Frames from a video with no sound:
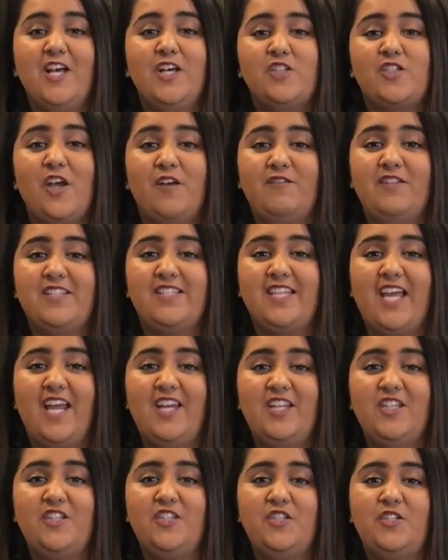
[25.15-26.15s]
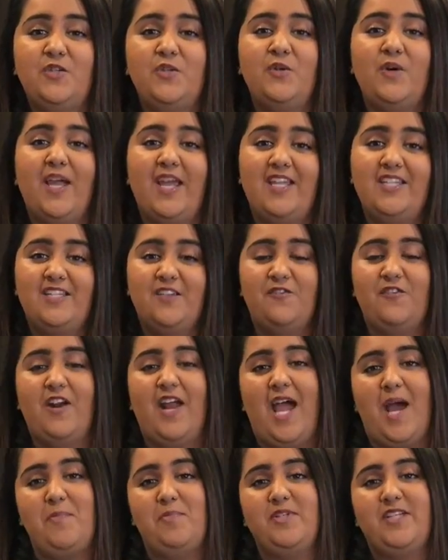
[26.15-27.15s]
So I've decided to do a
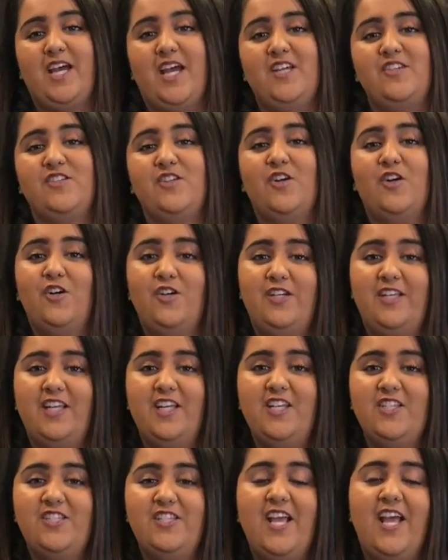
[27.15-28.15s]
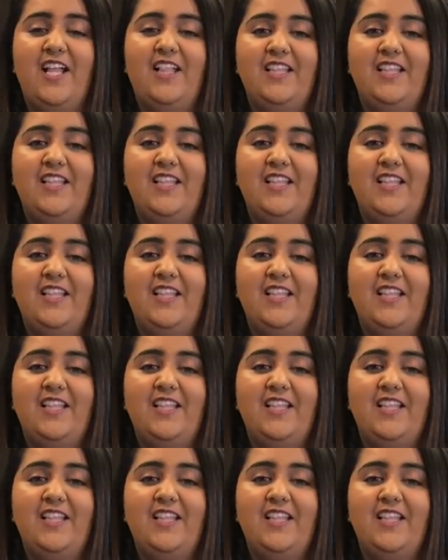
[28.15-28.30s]
different appetizer or dish